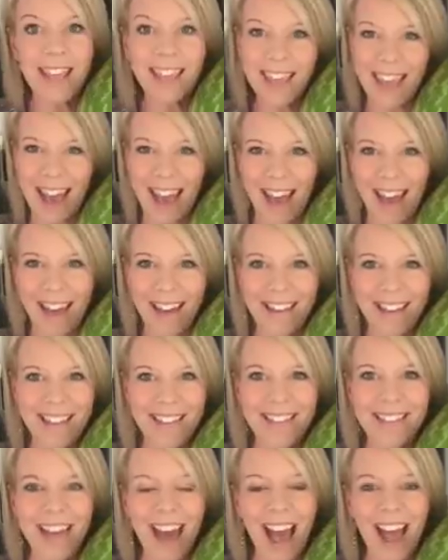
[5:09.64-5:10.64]
yeah,
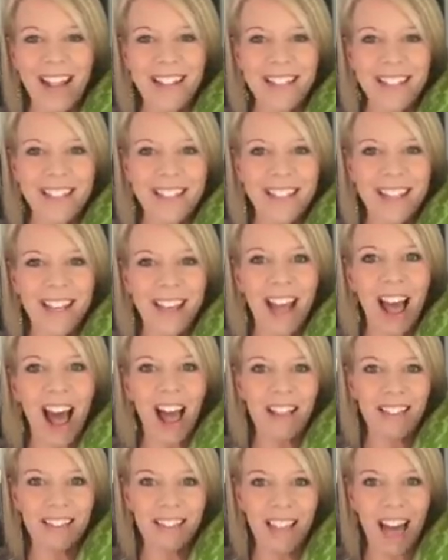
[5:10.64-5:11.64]
that's
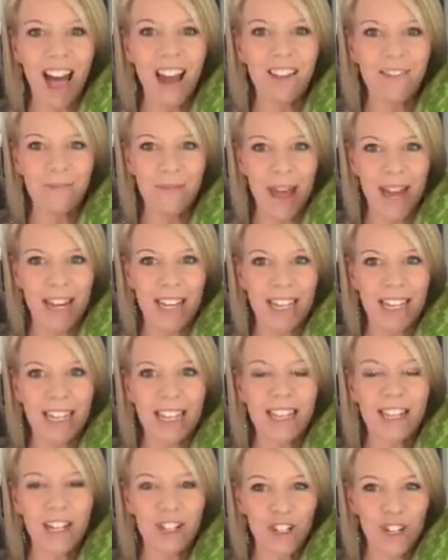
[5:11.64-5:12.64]
a lot of money
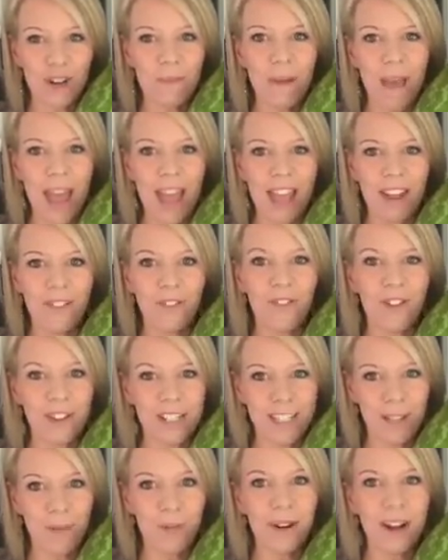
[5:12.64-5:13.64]
that you're paying for
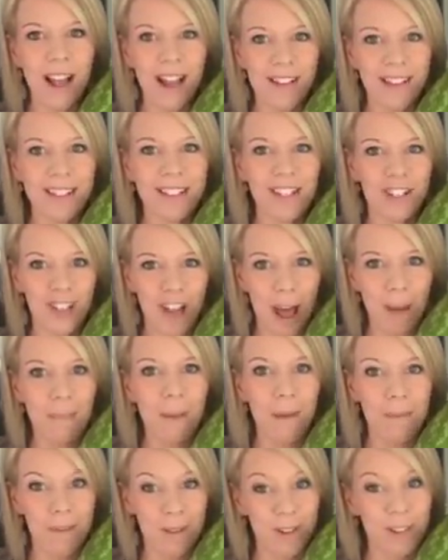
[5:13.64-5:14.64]
someone else to chop
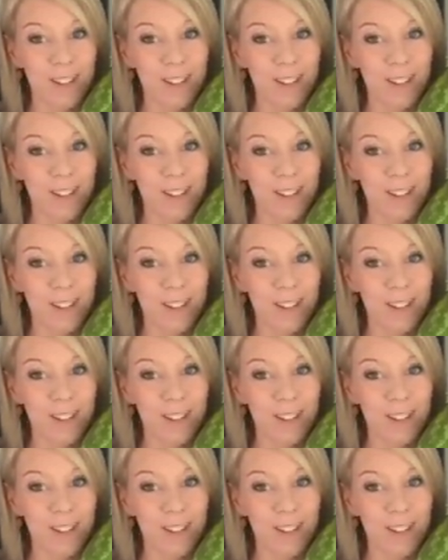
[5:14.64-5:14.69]
up your